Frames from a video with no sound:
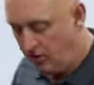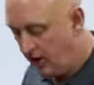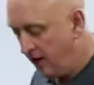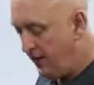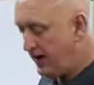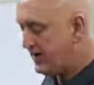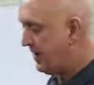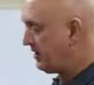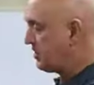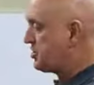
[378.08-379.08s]
if I
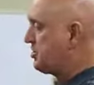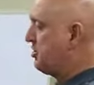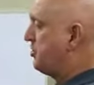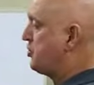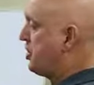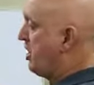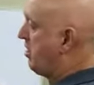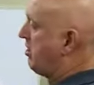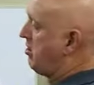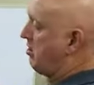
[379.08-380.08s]
take this
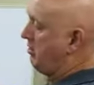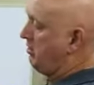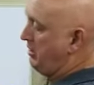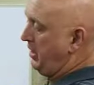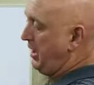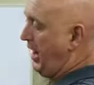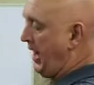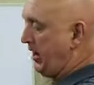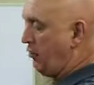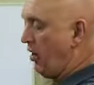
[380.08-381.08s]
shear, I
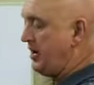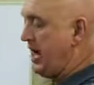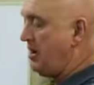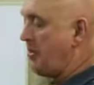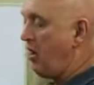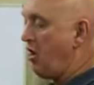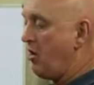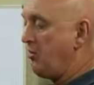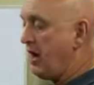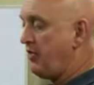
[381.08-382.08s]
can run down my
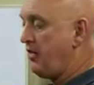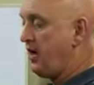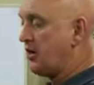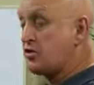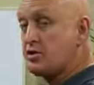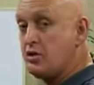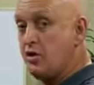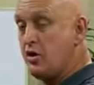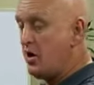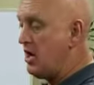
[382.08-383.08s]
arm like this,
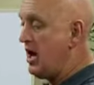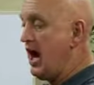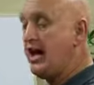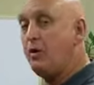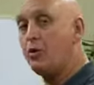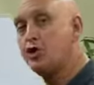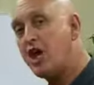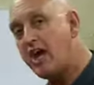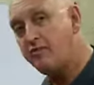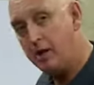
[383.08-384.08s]
and it will
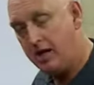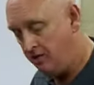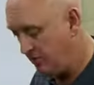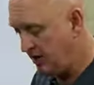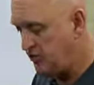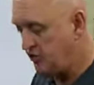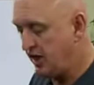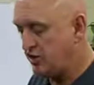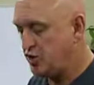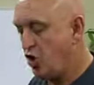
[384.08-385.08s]
shave me.
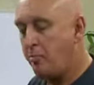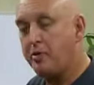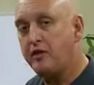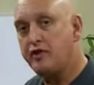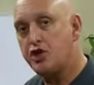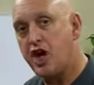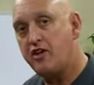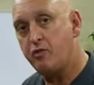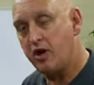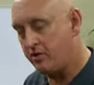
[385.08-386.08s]
That's sharp enough to
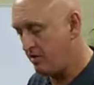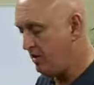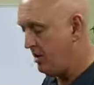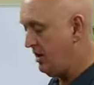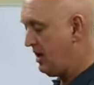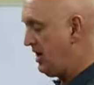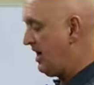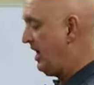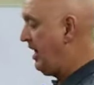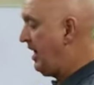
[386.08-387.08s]
shave with.
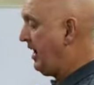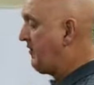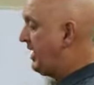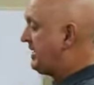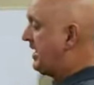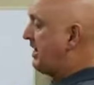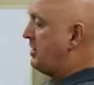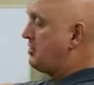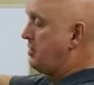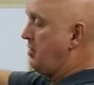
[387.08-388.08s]
If I take
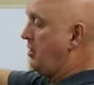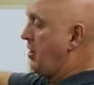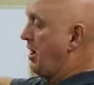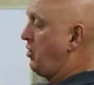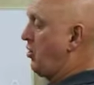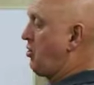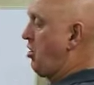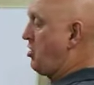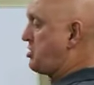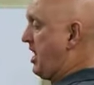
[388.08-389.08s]
that and go
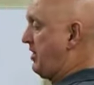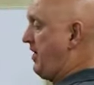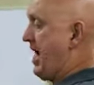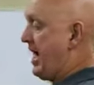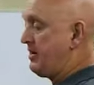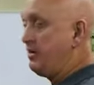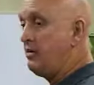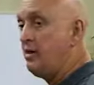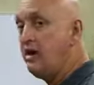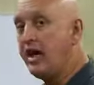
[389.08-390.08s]
across like that,
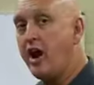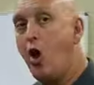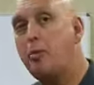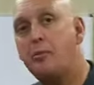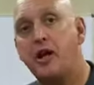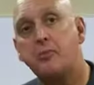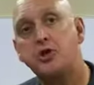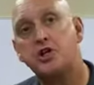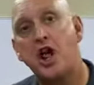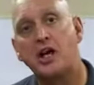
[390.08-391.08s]
it'll open me up
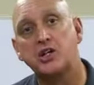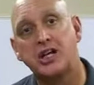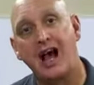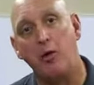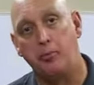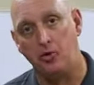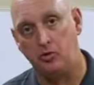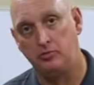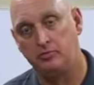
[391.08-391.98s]
just like a scalpel.